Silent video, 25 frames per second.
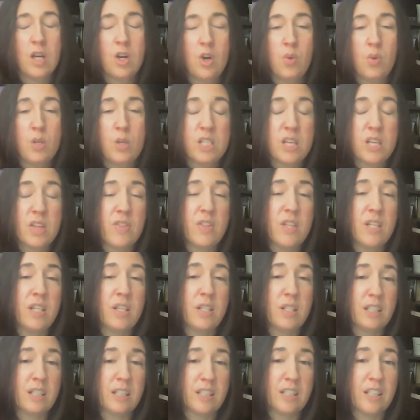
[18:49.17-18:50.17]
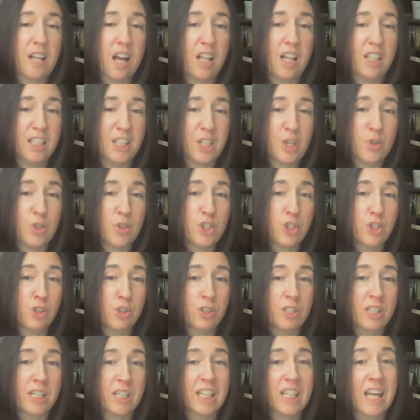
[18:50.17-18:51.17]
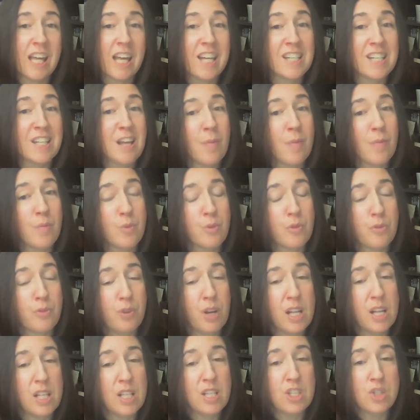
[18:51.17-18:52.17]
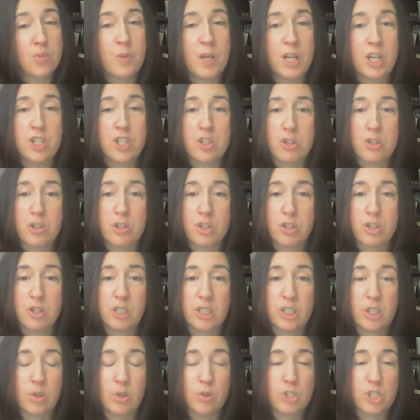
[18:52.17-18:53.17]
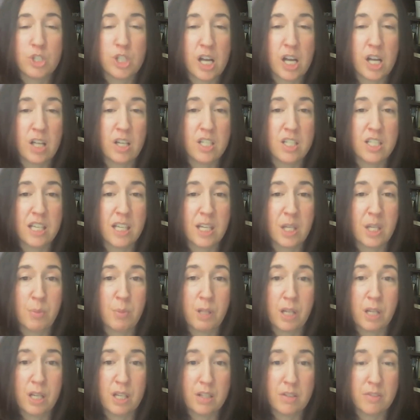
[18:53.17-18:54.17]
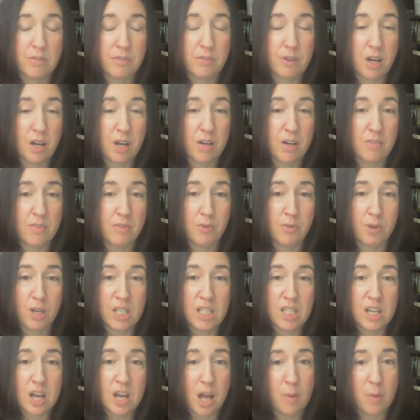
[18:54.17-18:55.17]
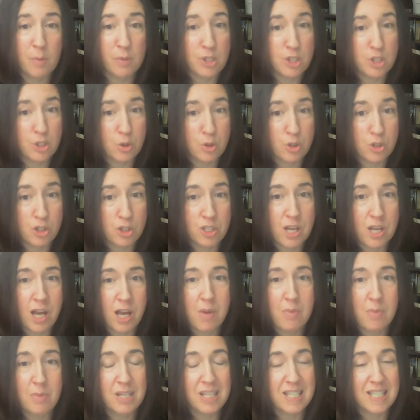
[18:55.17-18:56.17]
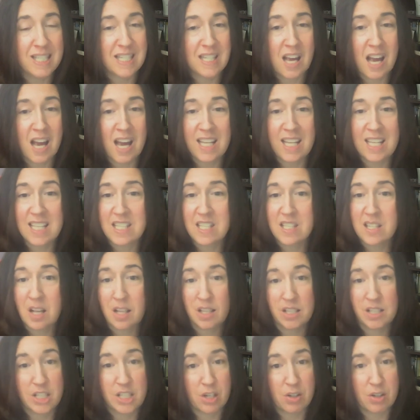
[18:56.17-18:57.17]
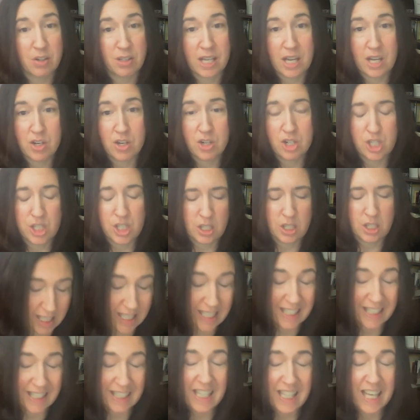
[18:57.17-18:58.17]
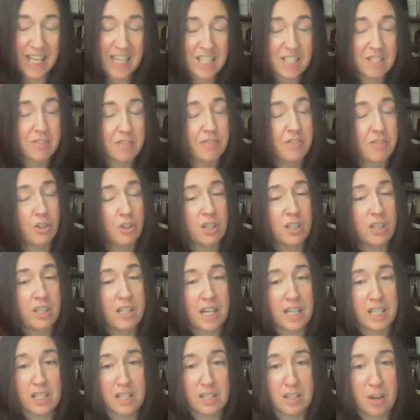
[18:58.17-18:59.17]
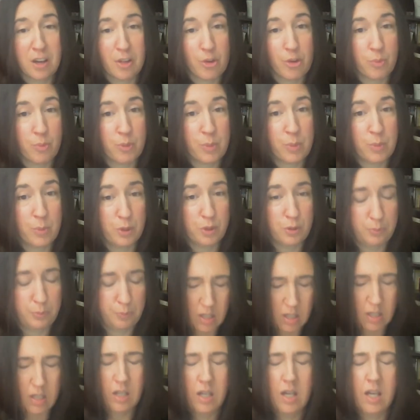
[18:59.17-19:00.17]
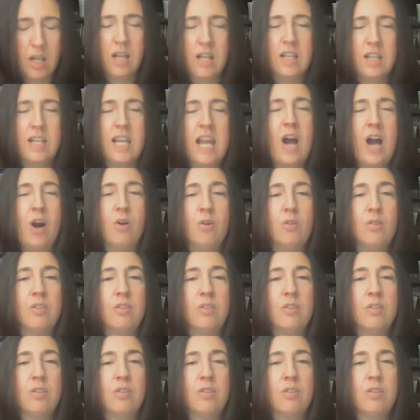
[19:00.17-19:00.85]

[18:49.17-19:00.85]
We said that uh, Leo children need a lot of time with friends. Make sure your Leo child is getting plenty of uh, friend time and social time. It is not a solitary energy, it likes to feel connected to other people. Now,